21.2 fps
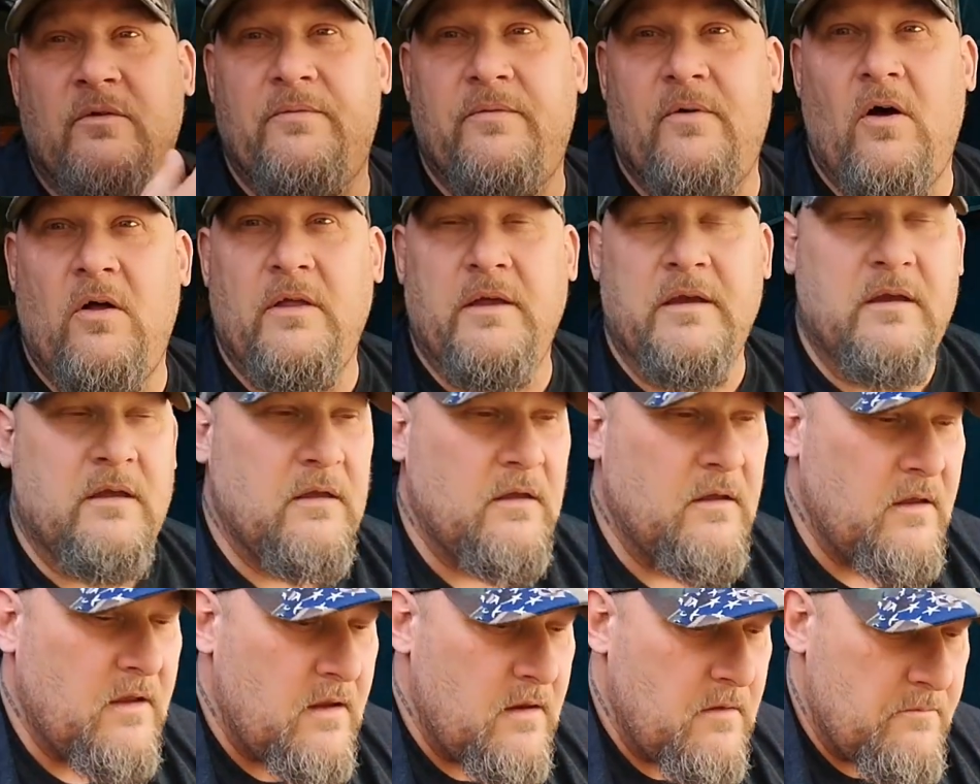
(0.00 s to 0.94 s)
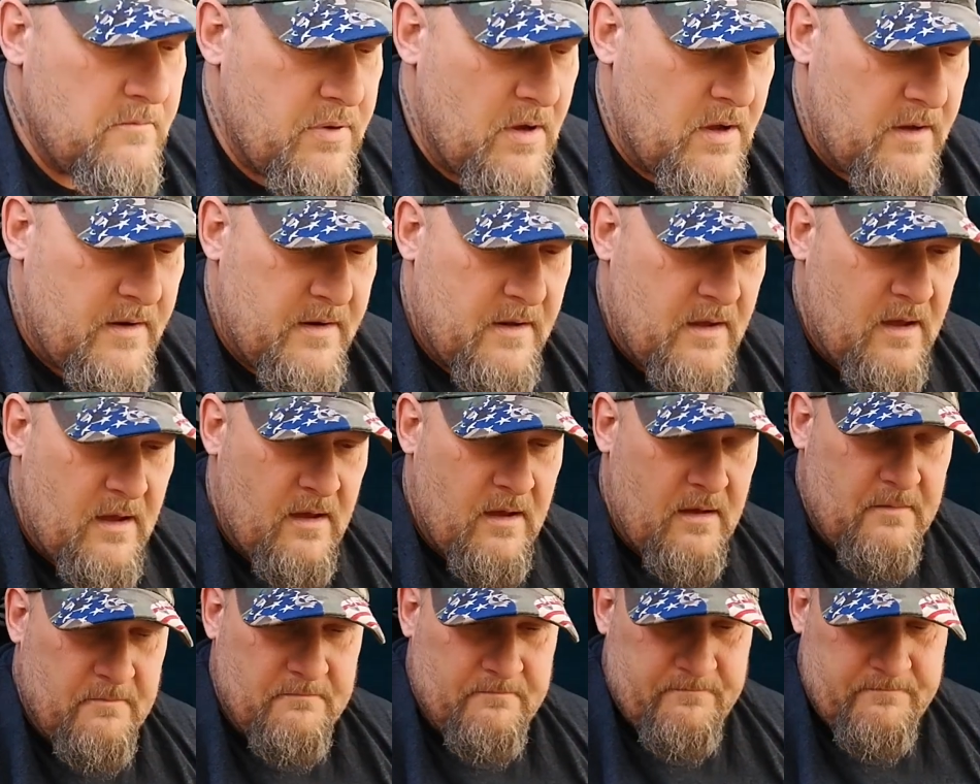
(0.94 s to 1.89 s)
are falling. But,
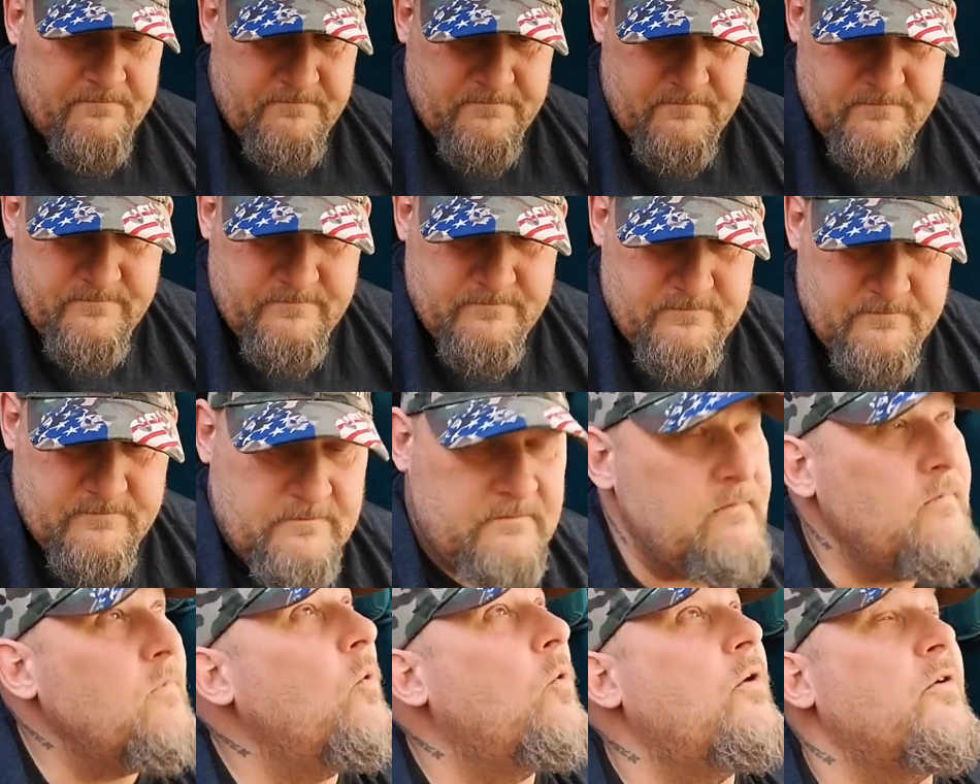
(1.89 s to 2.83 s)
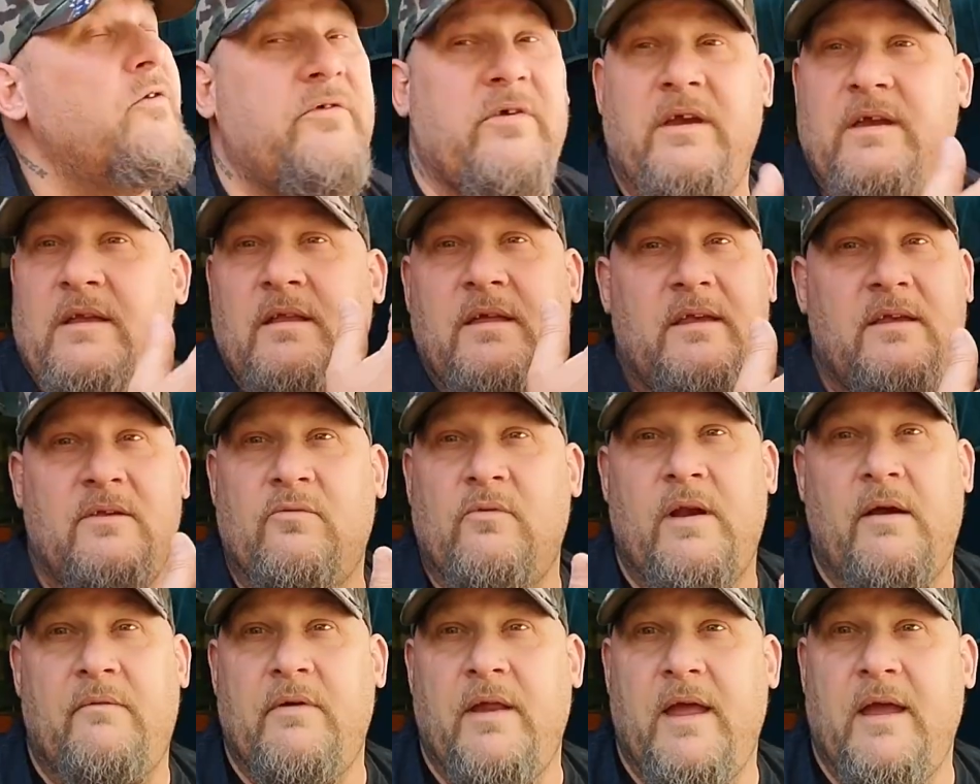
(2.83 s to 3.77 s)
or seedlings,
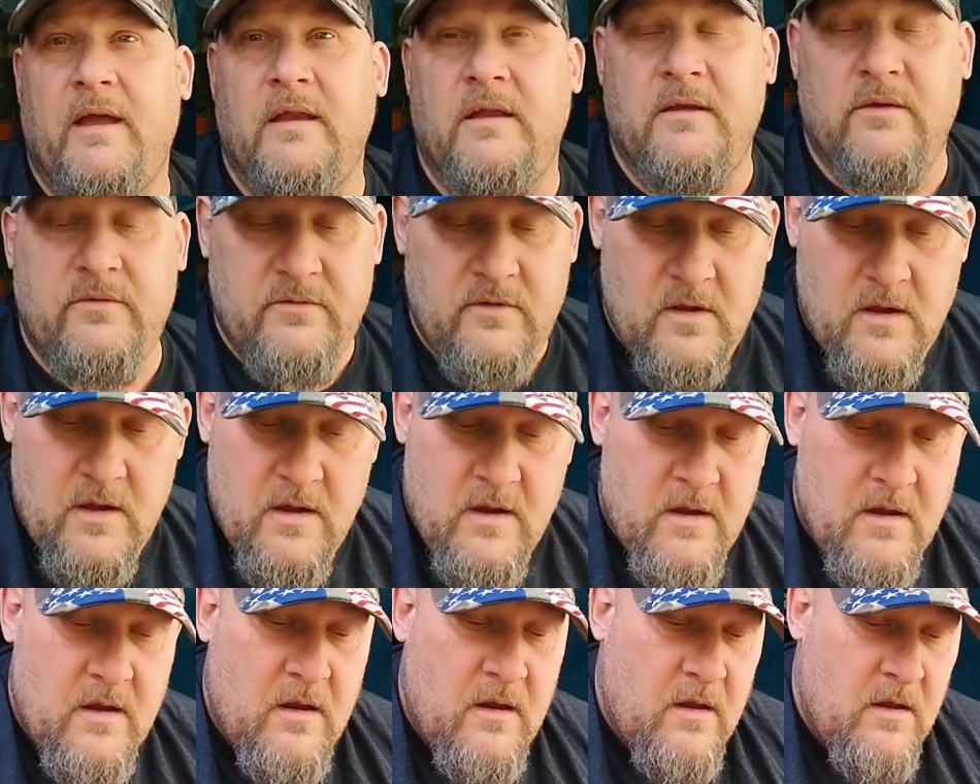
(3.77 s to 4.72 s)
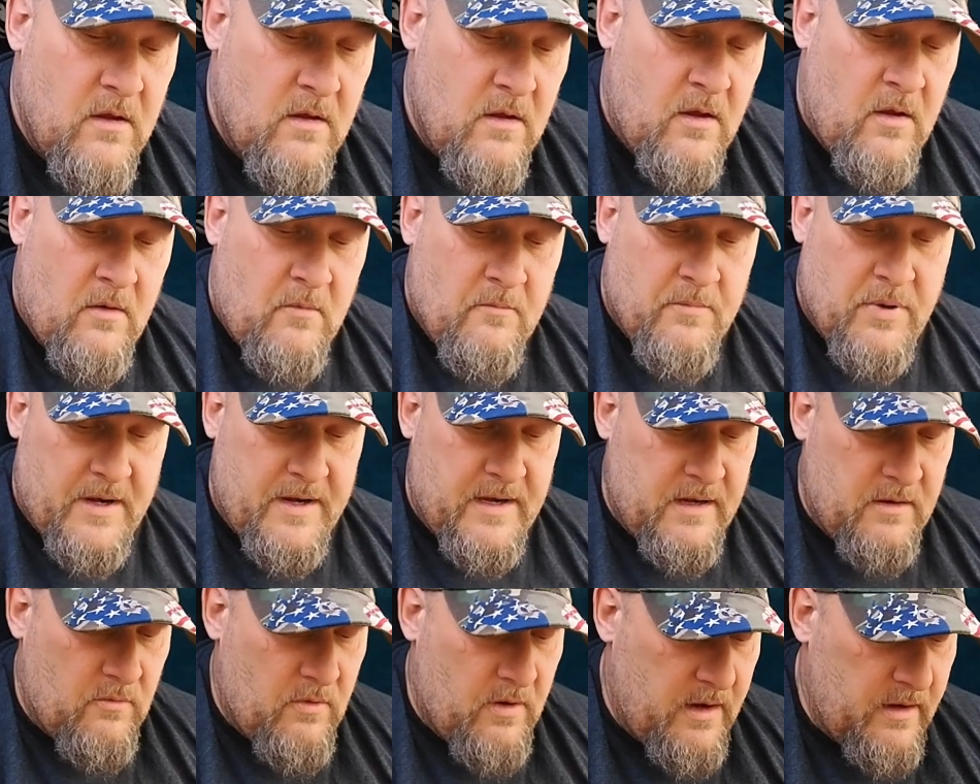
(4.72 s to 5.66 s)
whatever the heck it is. But
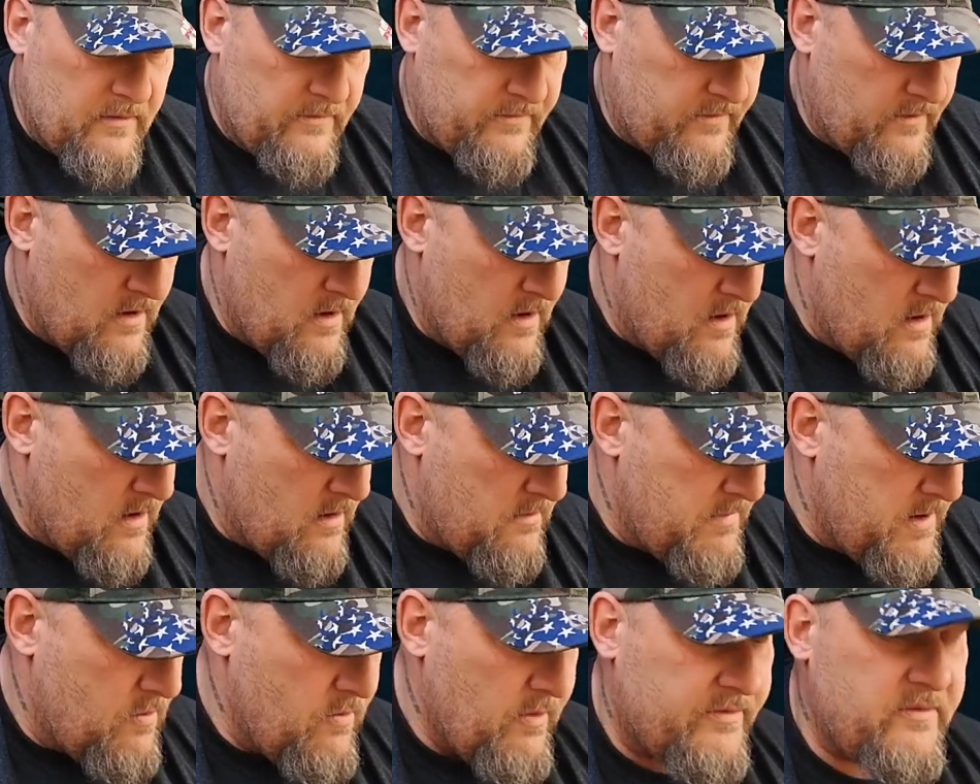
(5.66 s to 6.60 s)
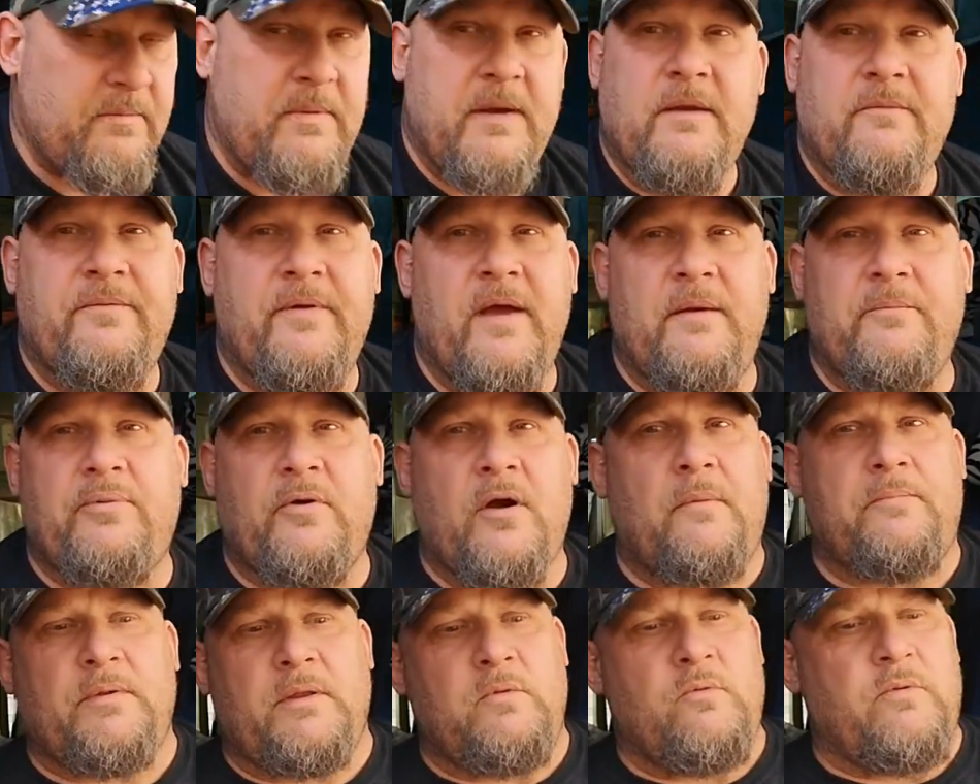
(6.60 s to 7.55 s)
anyways, he wasn't being fed
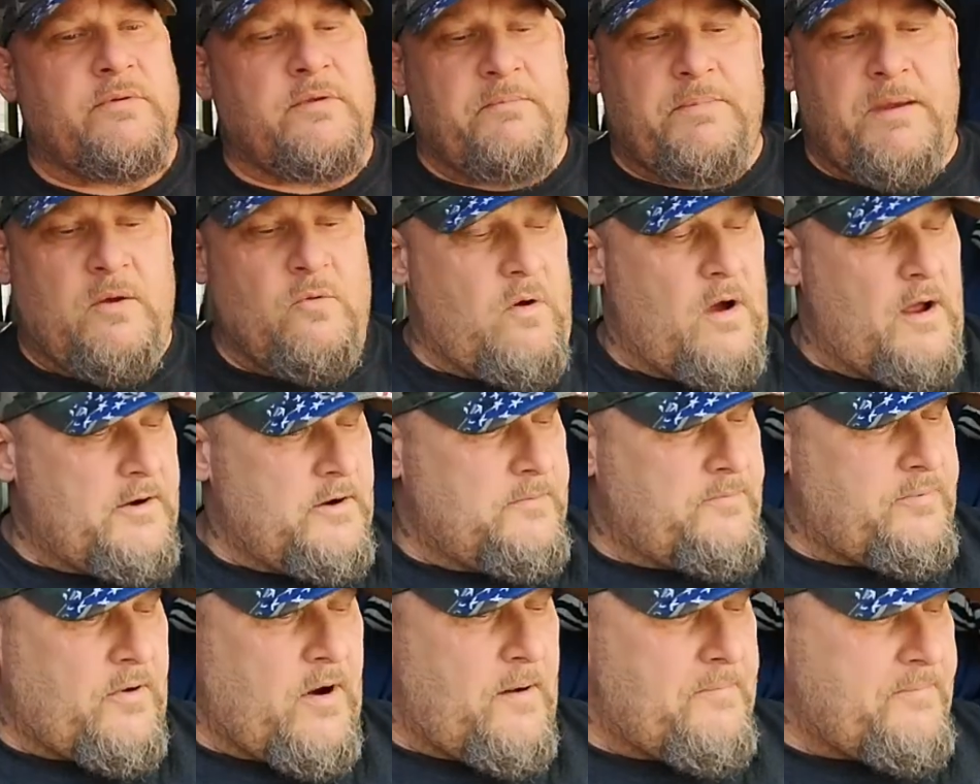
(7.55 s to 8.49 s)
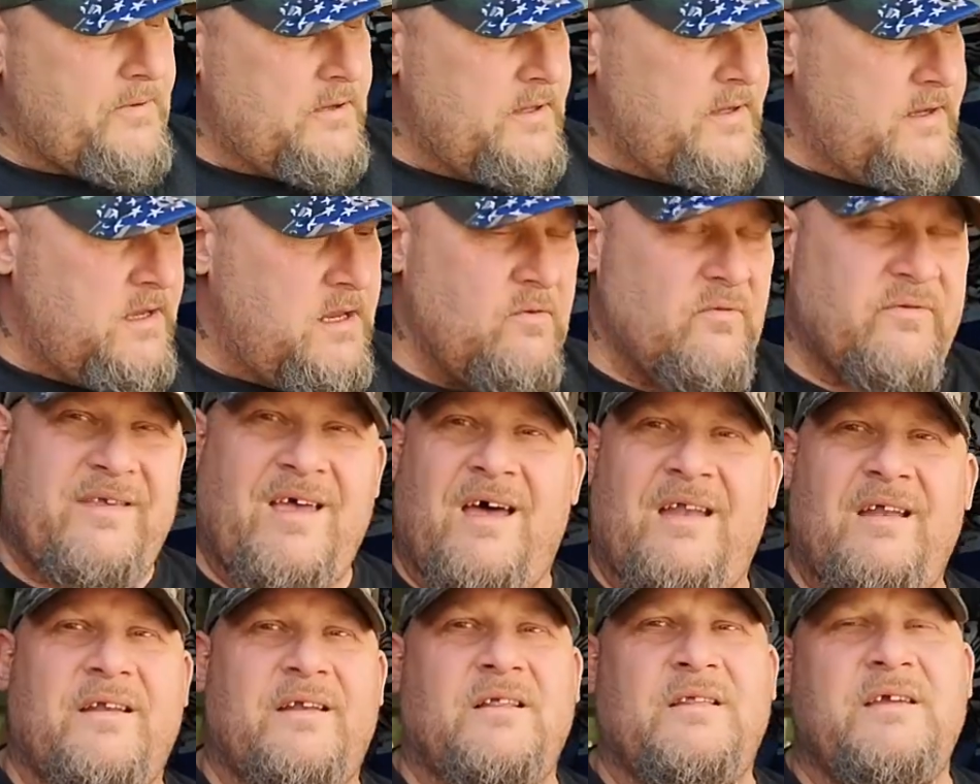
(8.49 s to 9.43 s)
properly, wasn't being watered properly. He was
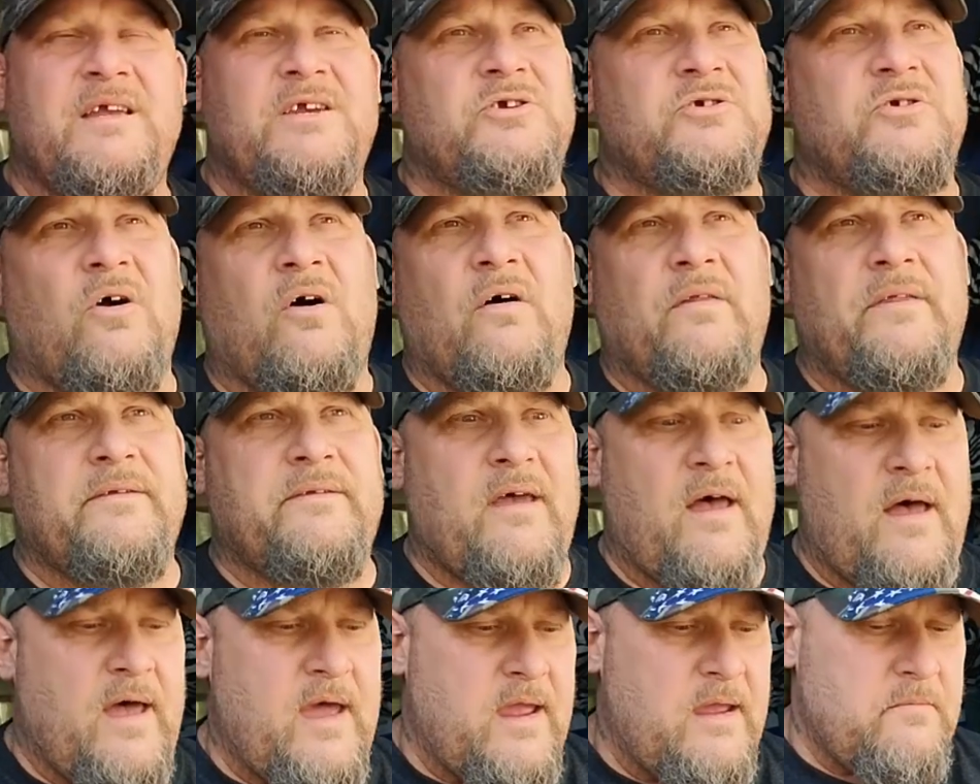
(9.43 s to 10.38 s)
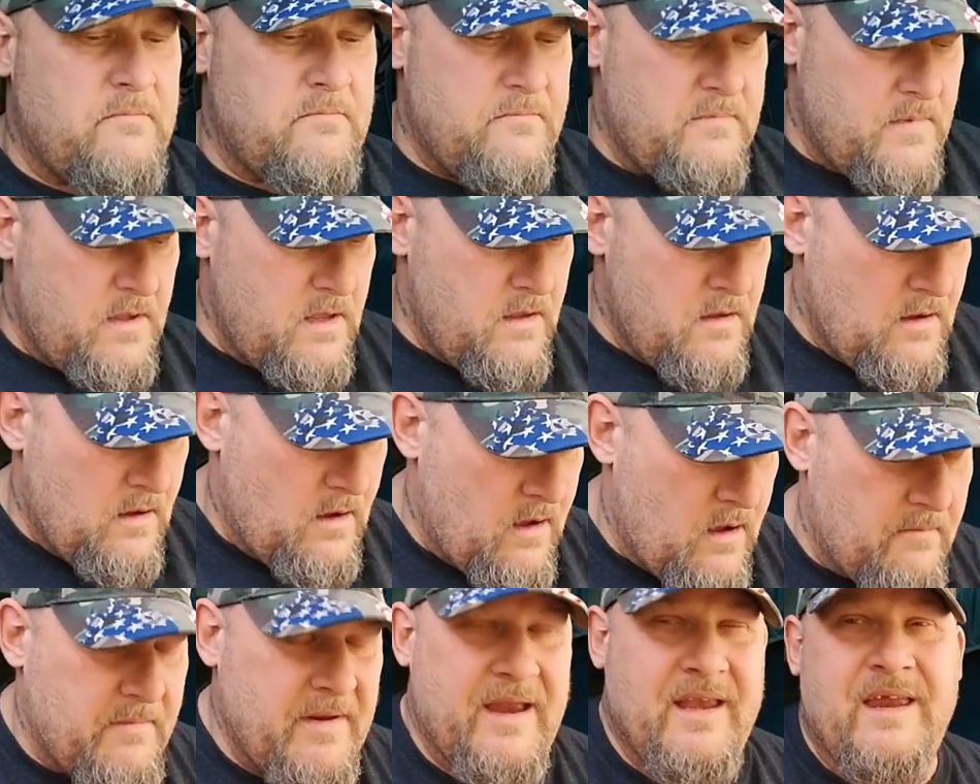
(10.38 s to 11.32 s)
out on a leash all the time.
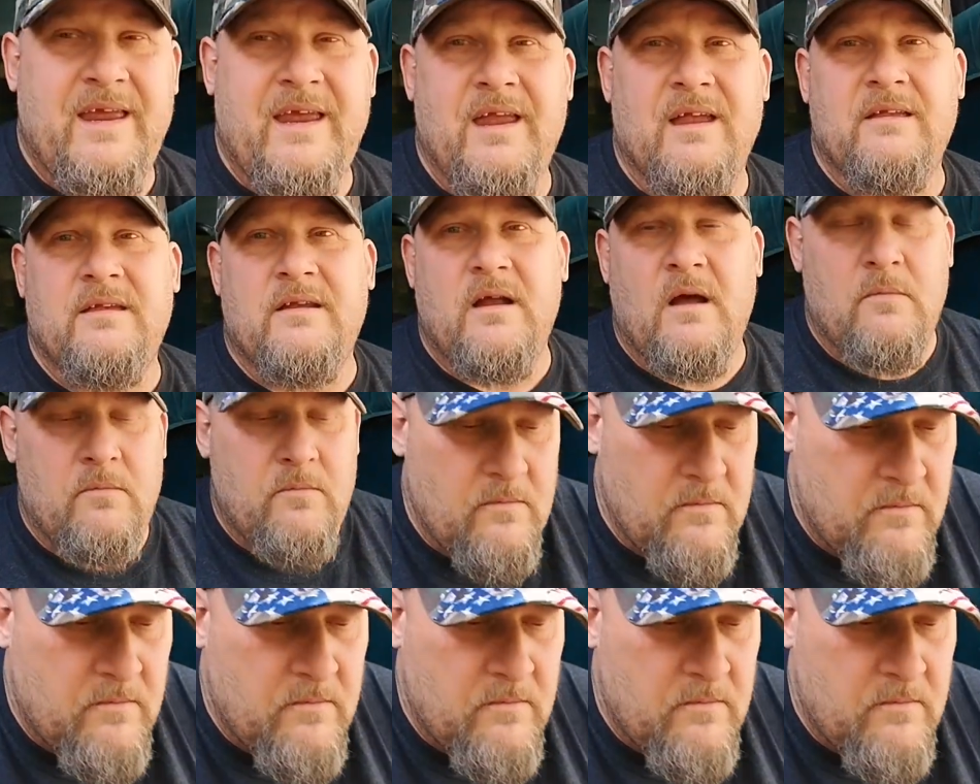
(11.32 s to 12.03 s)
And he ended up